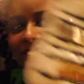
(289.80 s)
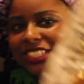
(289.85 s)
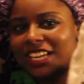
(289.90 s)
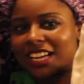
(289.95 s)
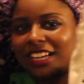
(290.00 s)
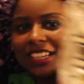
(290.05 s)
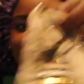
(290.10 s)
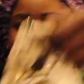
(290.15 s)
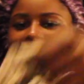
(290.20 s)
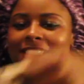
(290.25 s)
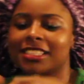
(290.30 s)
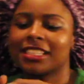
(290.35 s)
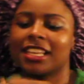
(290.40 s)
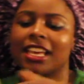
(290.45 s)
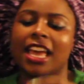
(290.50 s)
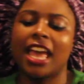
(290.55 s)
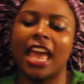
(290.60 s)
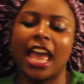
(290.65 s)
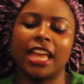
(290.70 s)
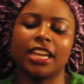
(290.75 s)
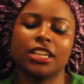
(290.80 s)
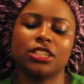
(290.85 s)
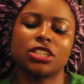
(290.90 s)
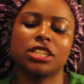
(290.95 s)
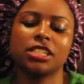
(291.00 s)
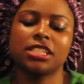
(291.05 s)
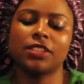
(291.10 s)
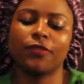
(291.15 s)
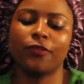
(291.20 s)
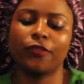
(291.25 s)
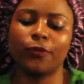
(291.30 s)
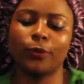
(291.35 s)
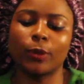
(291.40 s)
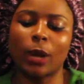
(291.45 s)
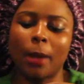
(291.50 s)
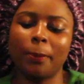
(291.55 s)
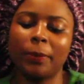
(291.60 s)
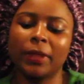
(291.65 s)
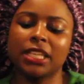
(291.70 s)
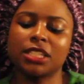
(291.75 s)
shells and it's just
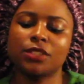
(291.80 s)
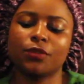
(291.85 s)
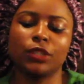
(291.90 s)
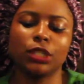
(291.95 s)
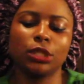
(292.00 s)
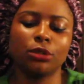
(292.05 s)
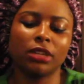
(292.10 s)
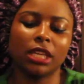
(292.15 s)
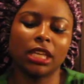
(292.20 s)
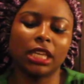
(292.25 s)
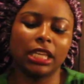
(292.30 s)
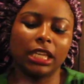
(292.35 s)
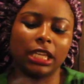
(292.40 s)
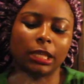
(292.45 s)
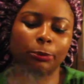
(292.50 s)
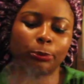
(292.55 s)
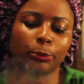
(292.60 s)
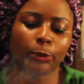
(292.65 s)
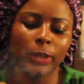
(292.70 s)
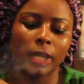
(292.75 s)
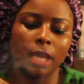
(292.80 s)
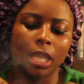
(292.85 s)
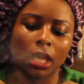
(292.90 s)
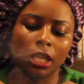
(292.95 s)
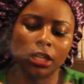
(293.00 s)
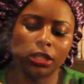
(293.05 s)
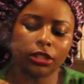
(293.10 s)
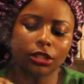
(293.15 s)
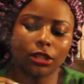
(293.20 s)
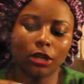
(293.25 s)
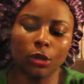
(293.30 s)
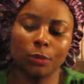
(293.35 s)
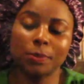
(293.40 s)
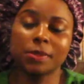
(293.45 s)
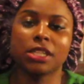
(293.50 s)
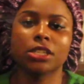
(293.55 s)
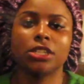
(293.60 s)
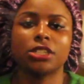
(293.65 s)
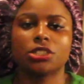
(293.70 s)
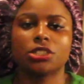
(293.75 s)
a place for you to keep your hopes and your